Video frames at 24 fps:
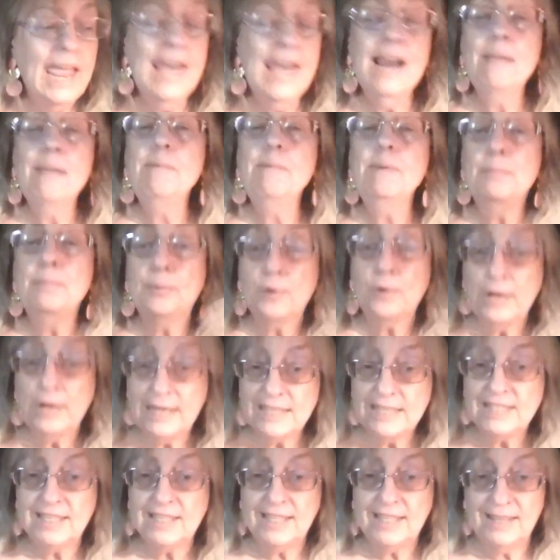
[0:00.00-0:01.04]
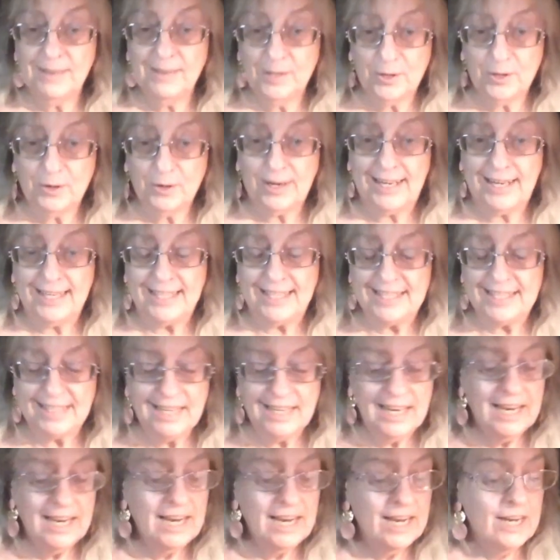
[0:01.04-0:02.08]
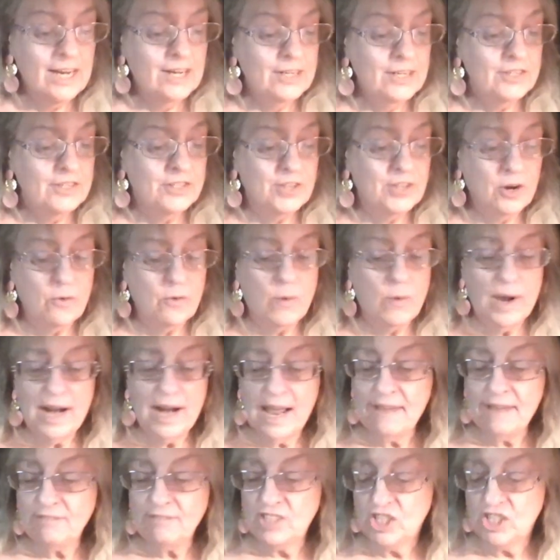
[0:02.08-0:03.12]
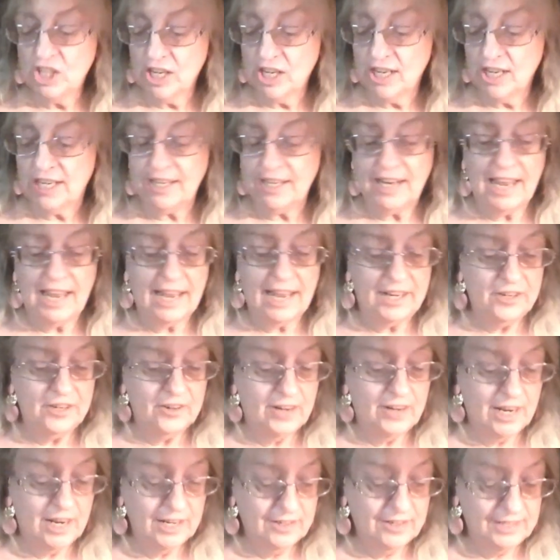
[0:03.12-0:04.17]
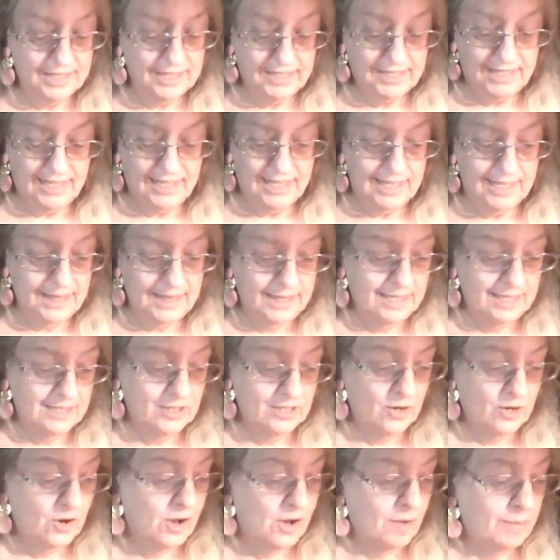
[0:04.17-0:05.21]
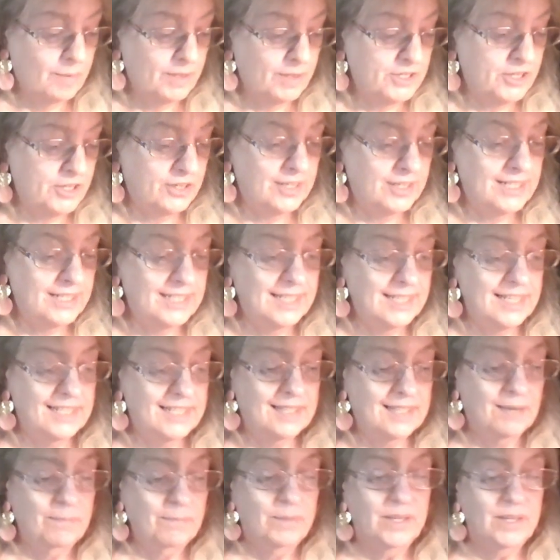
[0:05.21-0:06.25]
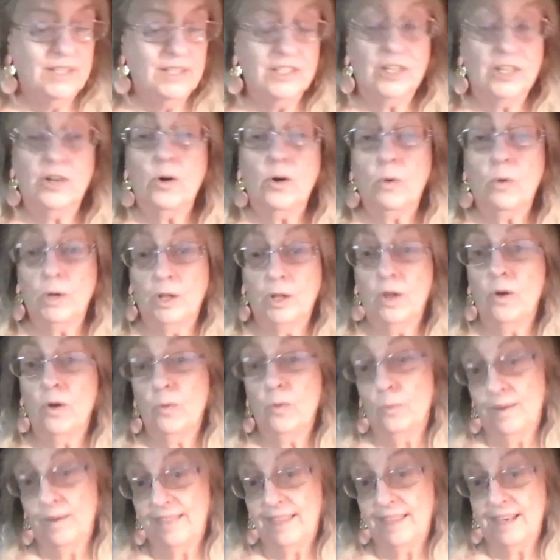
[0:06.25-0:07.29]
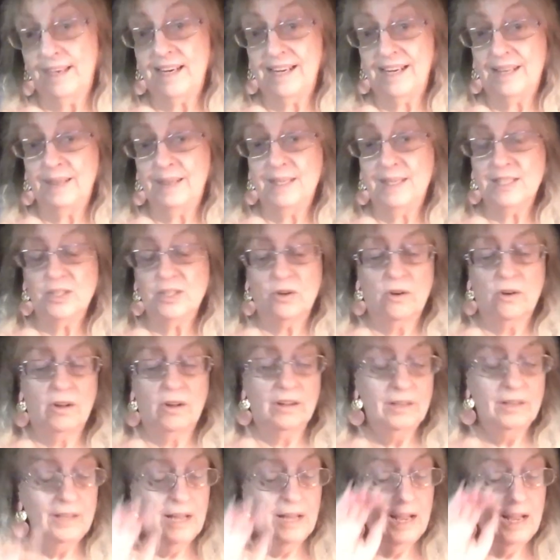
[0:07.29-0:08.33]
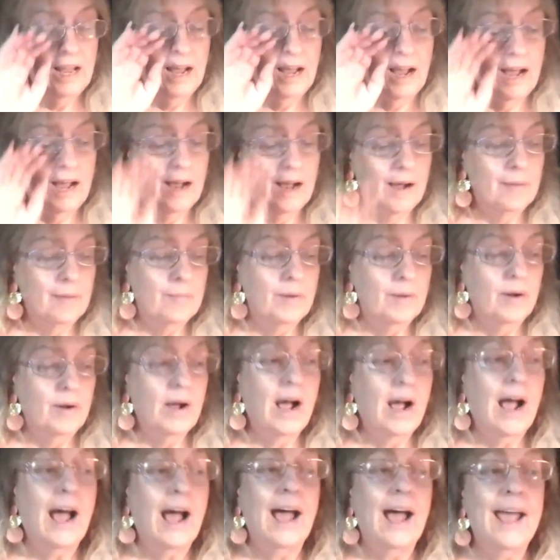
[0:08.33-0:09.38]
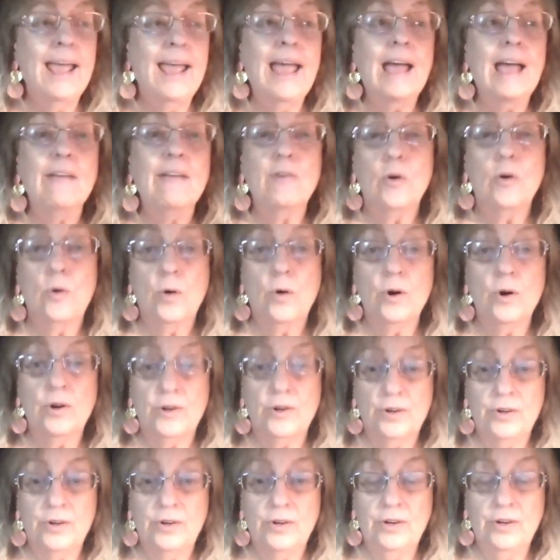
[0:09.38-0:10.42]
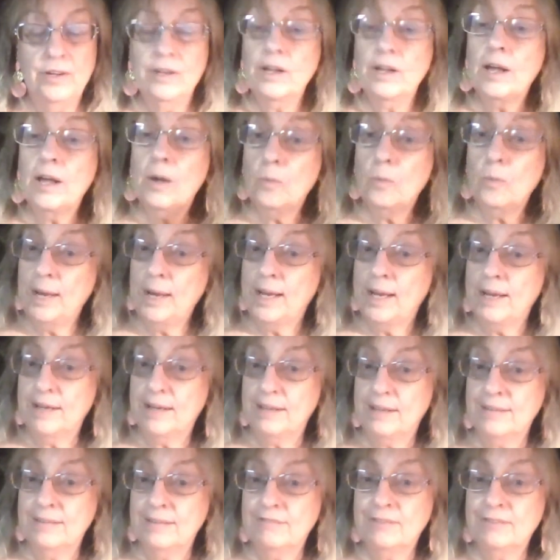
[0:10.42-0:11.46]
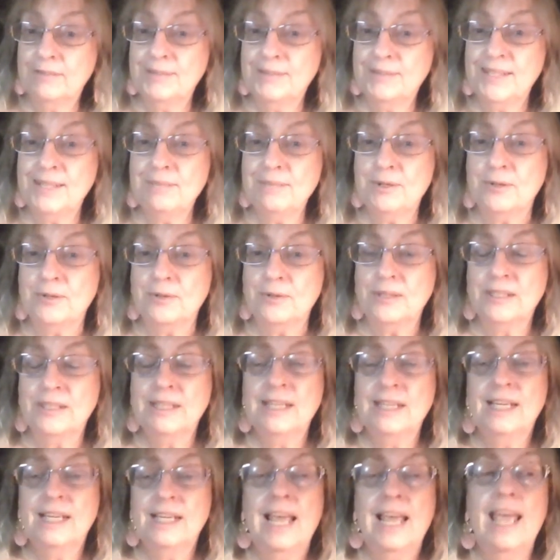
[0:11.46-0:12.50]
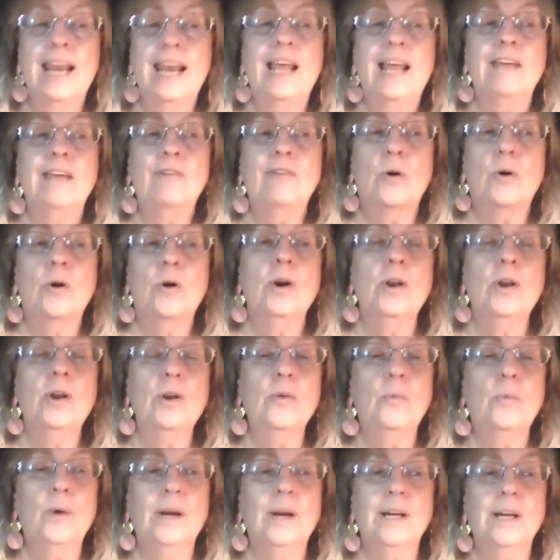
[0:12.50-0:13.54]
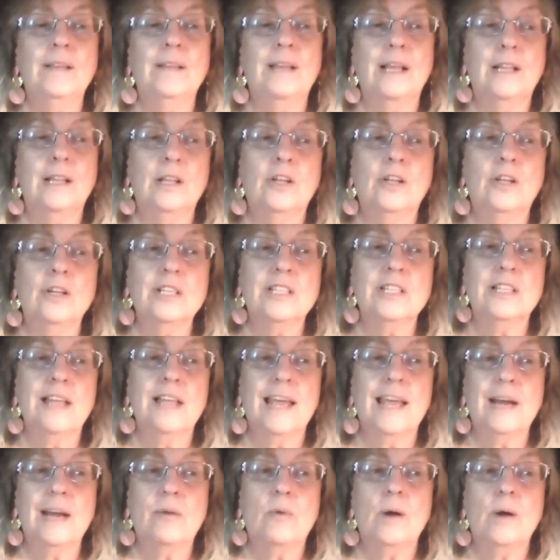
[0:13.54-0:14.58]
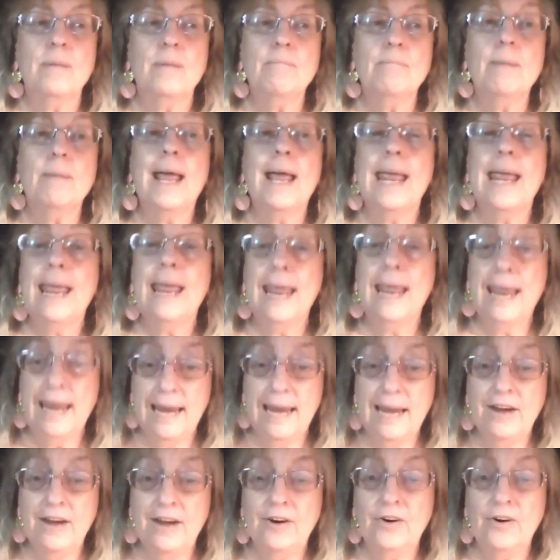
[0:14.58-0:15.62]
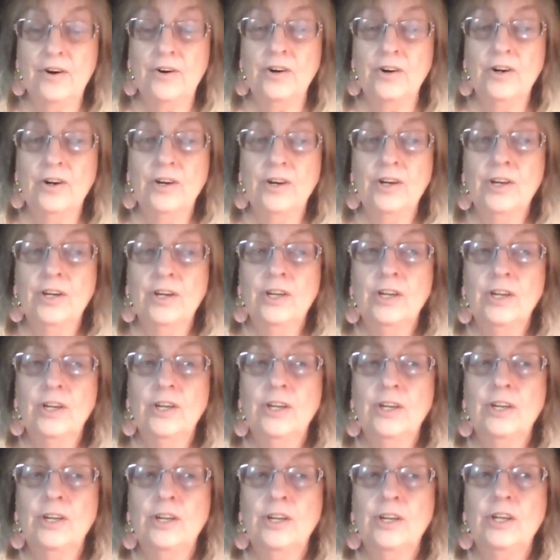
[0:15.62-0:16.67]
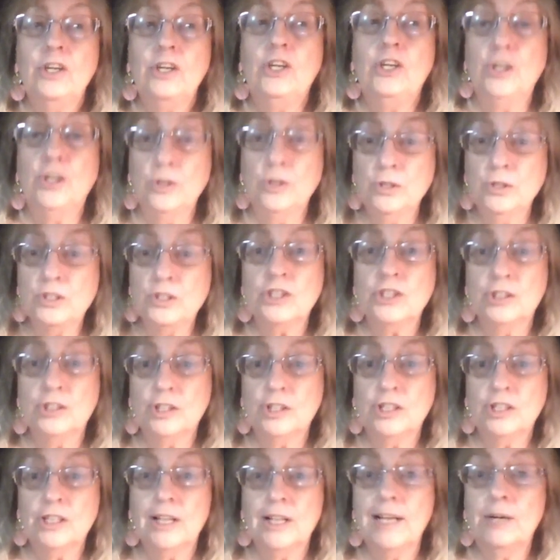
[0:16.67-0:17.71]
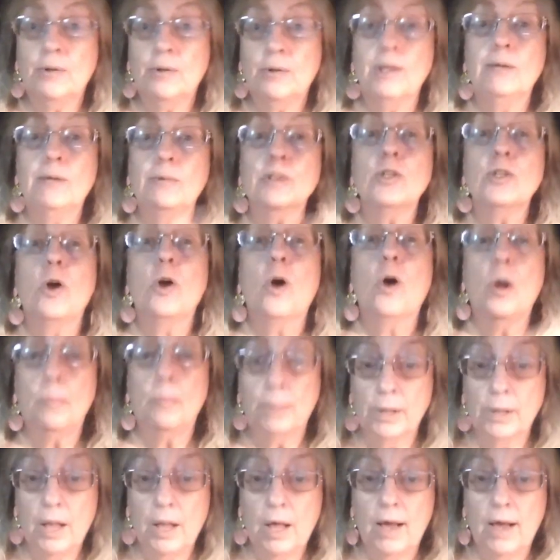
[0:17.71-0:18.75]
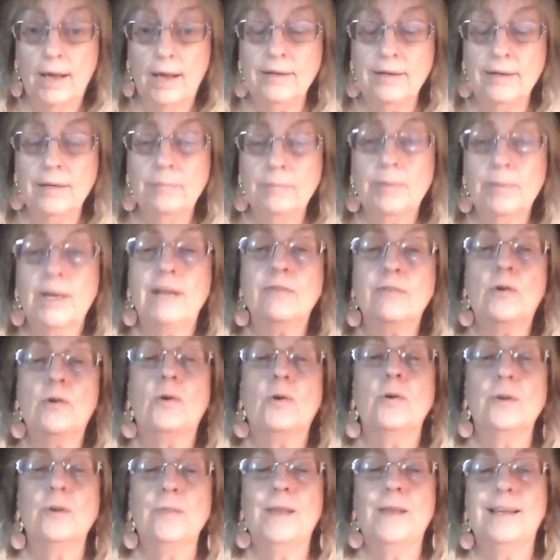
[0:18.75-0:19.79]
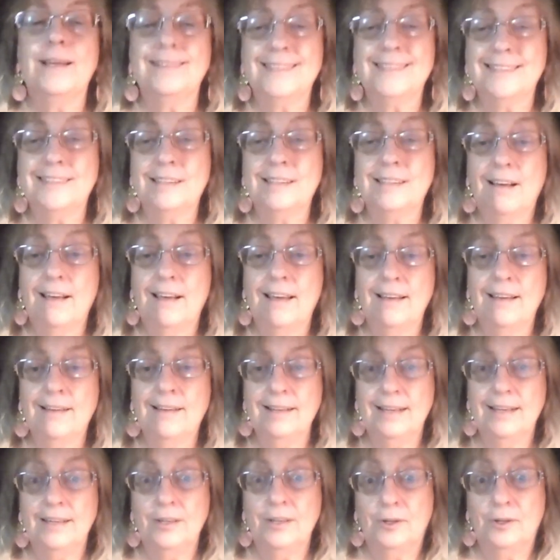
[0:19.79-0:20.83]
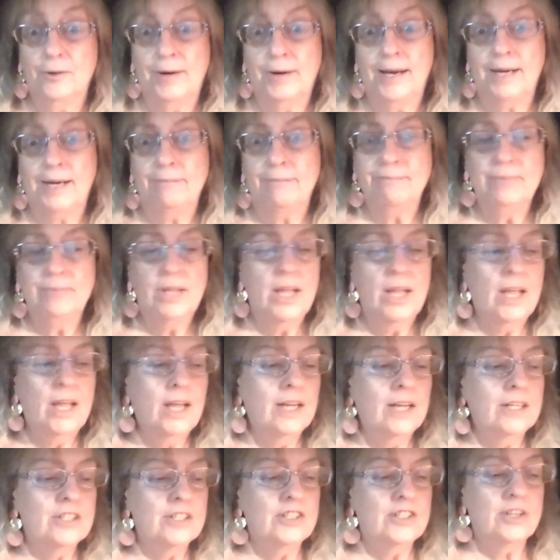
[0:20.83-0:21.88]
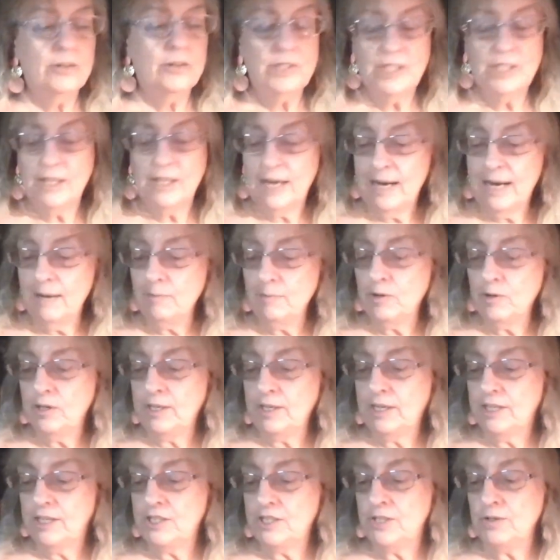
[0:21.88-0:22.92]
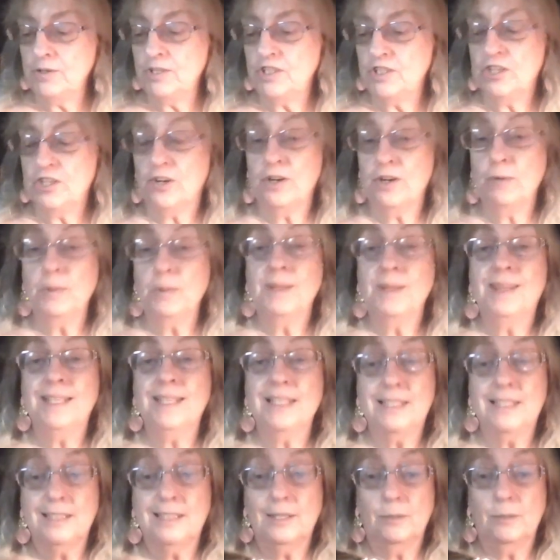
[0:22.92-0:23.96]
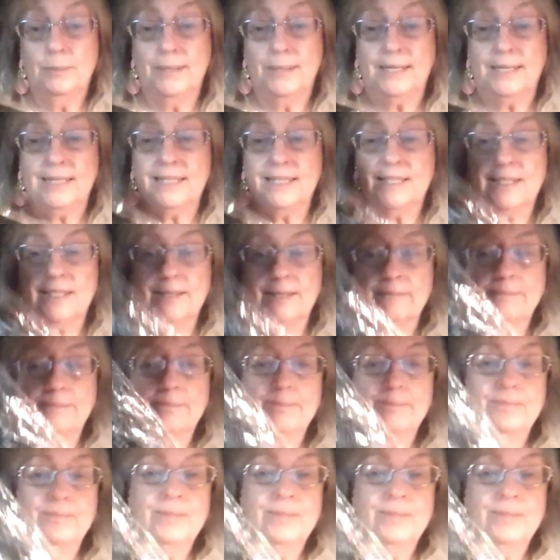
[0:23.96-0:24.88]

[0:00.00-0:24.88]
And I'm embracing the grays. So what I've done, and you're not going to see it in this haul, but you're going to see something to go along with it in this haul. I have ordered a wig from Temu, and I've ordered a wig that looks like what my hair used to look like when it was all blonde, but I've ordered that style in gray. So today I'm going to get you started with this little piece.